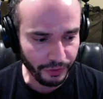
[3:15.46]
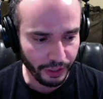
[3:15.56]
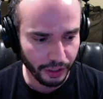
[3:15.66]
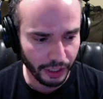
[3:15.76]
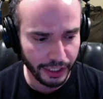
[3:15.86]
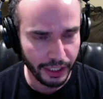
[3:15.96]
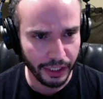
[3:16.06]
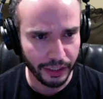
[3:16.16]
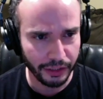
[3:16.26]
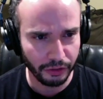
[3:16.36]
I
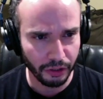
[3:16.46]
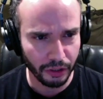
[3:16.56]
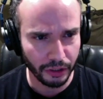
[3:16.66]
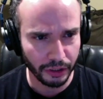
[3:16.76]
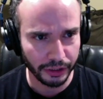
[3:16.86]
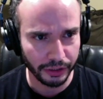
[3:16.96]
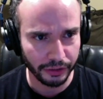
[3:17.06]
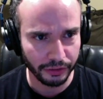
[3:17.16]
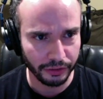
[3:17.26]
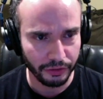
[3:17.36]
had
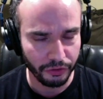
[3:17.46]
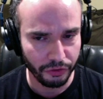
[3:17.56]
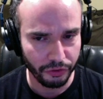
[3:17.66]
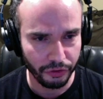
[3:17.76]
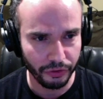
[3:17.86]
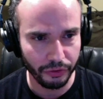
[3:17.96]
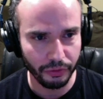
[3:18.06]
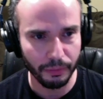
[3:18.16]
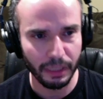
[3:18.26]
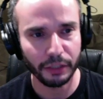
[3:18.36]
gone to
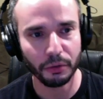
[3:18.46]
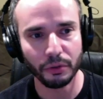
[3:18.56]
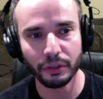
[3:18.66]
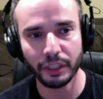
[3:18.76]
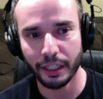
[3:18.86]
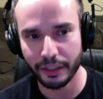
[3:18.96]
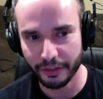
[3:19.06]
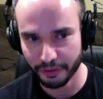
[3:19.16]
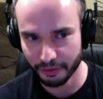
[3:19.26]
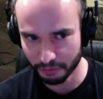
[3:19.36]
my old high
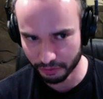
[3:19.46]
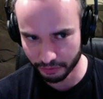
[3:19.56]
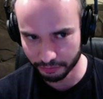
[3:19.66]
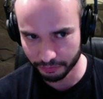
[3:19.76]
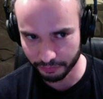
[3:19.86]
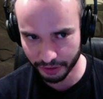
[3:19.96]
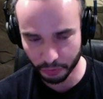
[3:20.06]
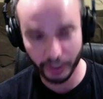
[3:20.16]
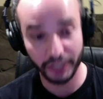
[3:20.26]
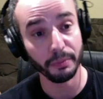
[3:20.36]
school
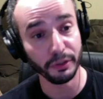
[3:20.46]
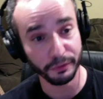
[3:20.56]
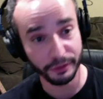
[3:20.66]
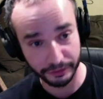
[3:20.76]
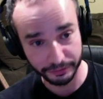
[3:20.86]
in West Milford,